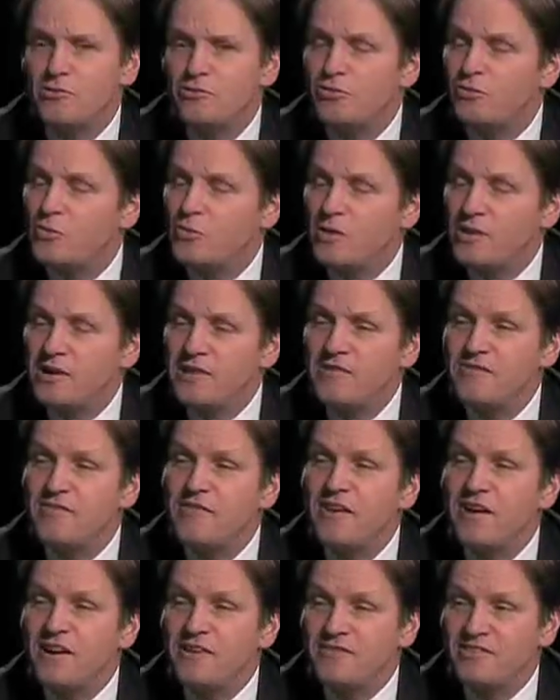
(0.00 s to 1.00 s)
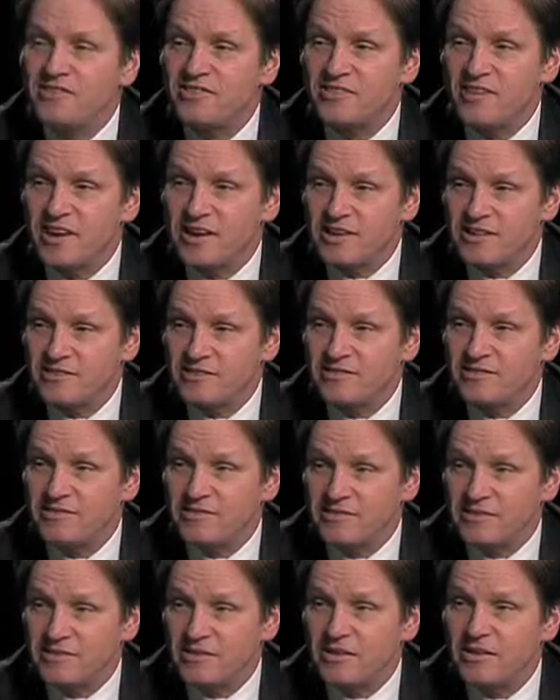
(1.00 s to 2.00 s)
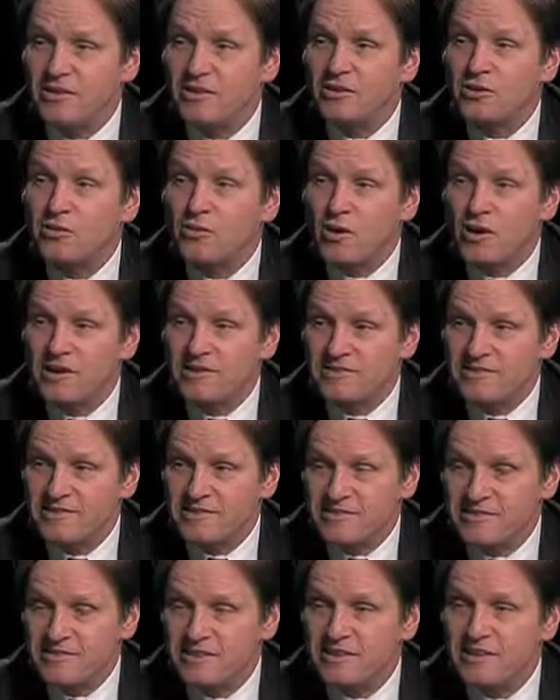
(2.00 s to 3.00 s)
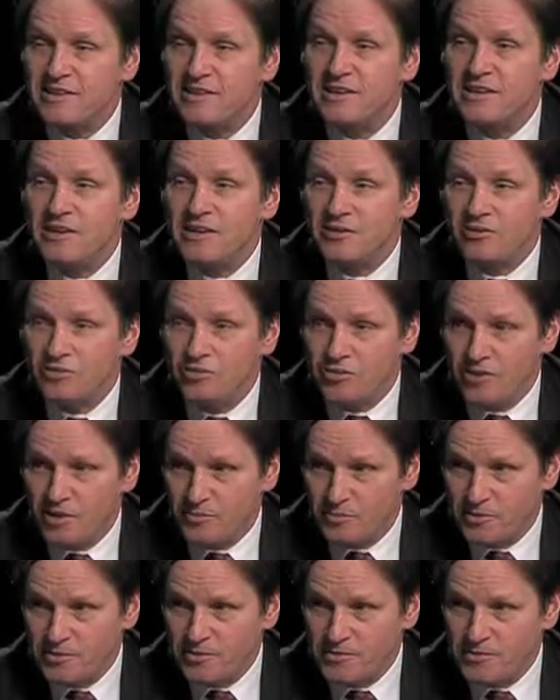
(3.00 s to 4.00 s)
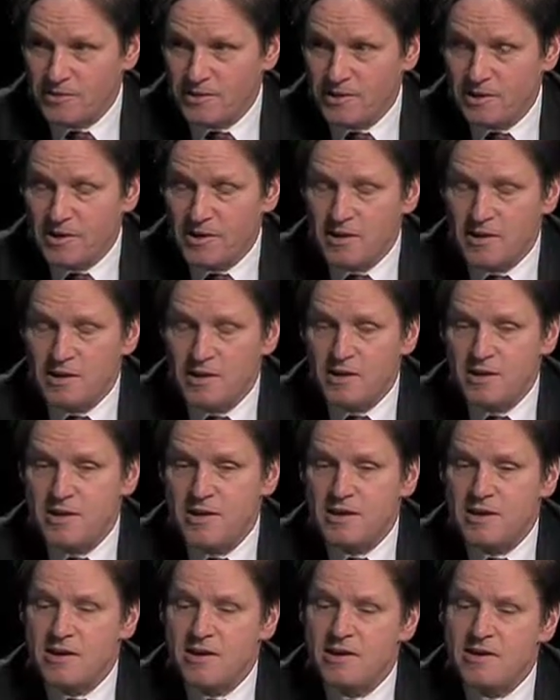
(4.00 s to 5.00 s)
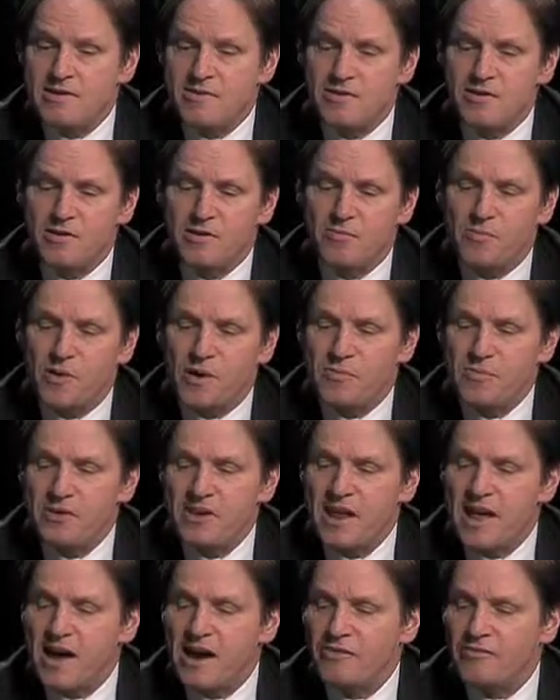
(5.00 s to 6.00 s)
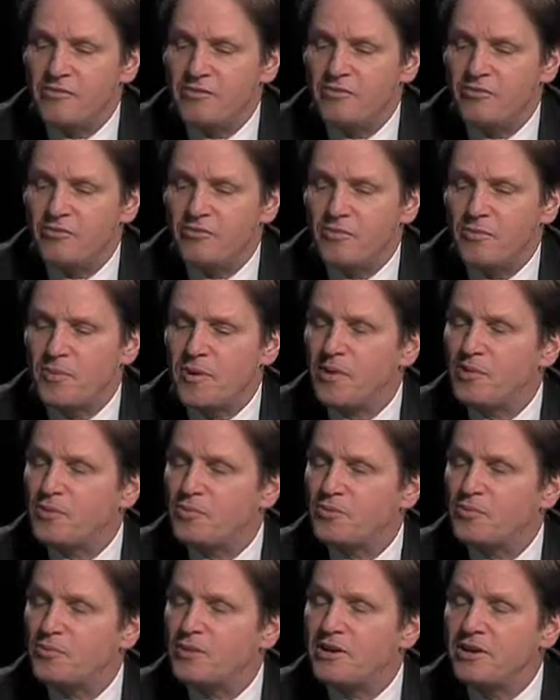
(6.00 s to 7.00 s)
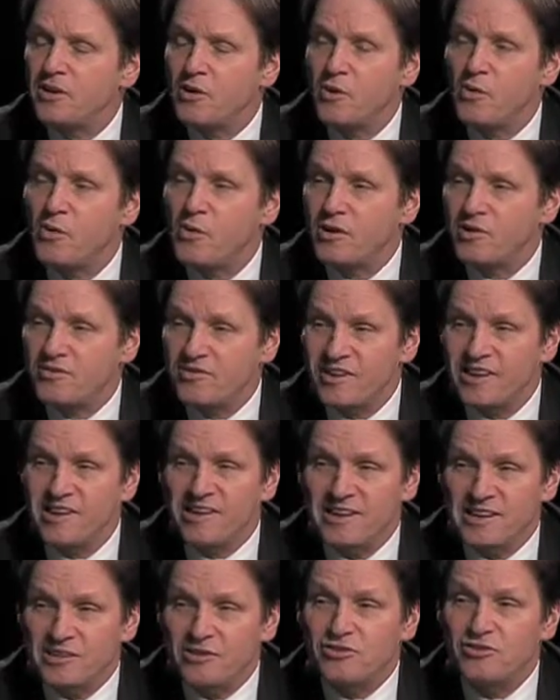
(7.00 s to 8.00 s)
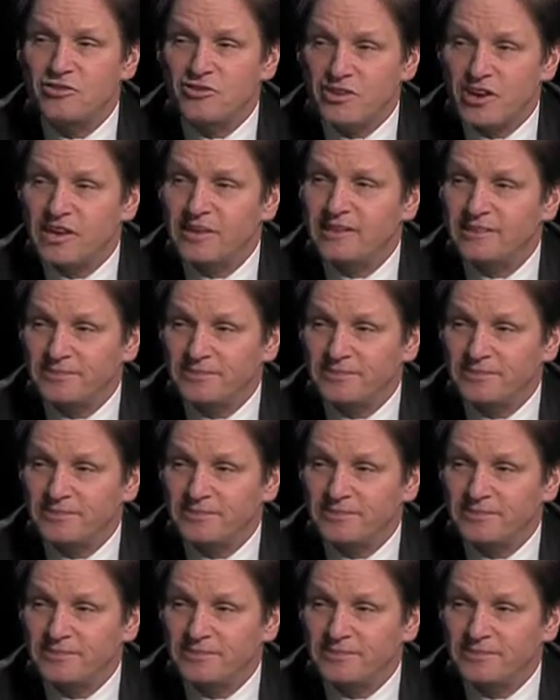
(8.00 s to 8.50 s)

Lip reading: 25 sites across the city each summer, and there are probably an average of about 3 courts at each site.